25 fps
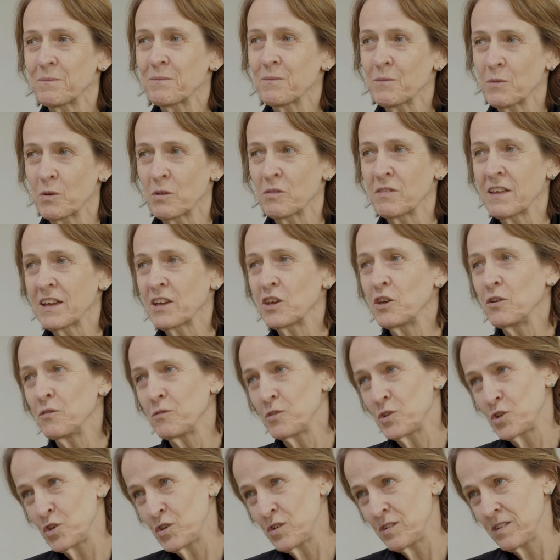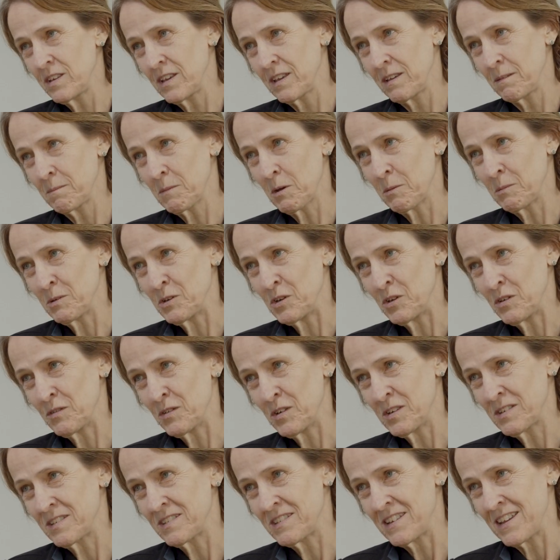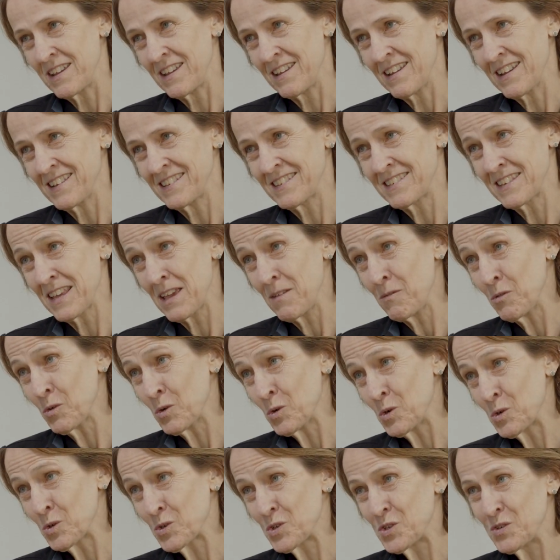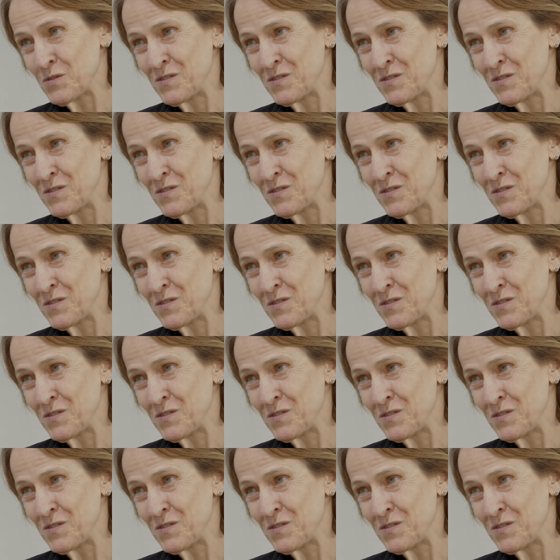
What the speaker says: Well, thank you for choosing Melbourne University and CEVAW to